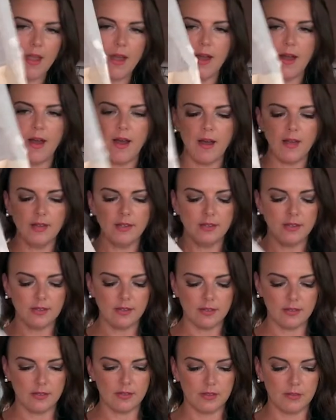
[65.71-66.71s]
And
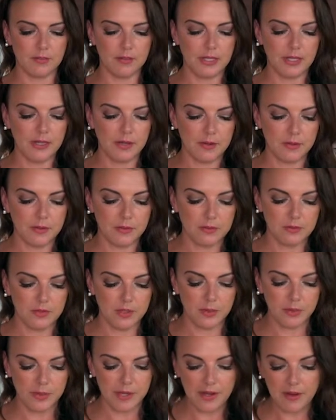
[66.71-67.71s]
let me go.
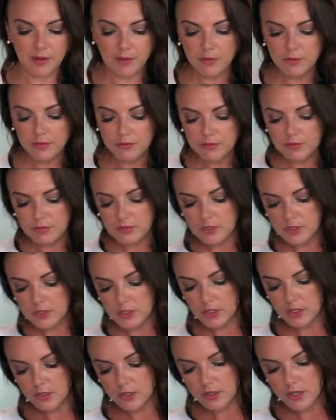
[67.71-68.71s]
There we go.
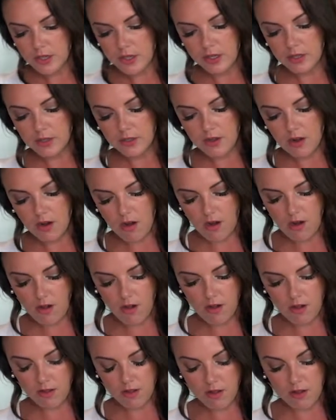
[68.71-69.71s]
And
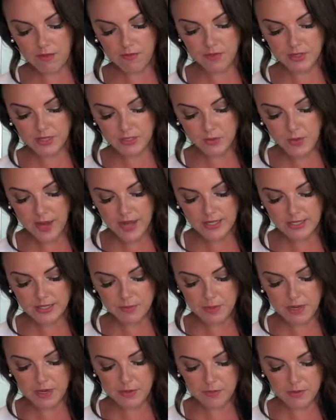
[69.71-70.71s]
haul off this wax
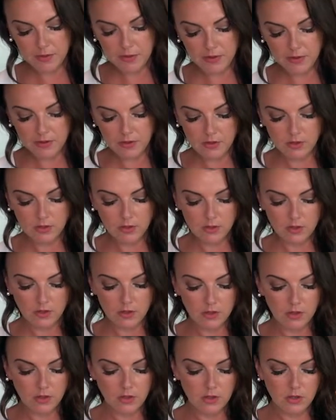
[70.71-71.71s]
paper.
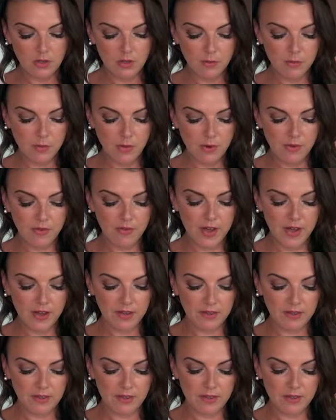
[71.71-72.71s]

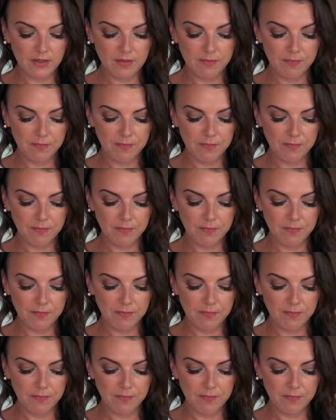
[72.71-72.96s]
Perfect.